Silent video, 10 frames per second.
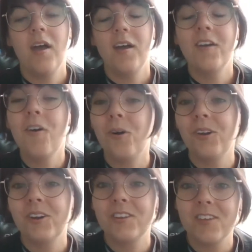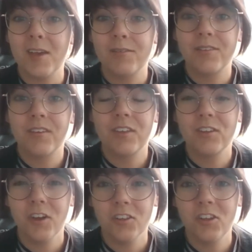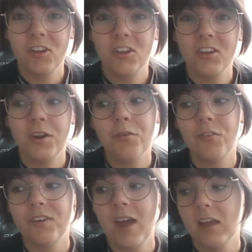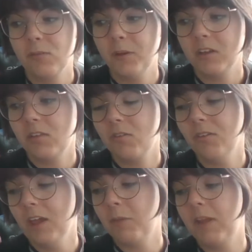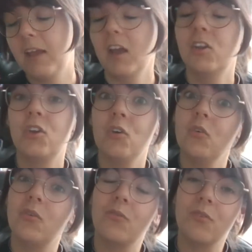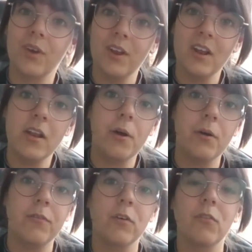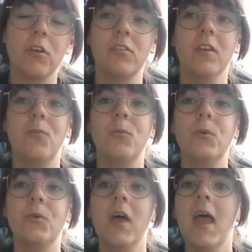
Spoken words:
colors have such different aspects to them. Like I do really love a rustic wool,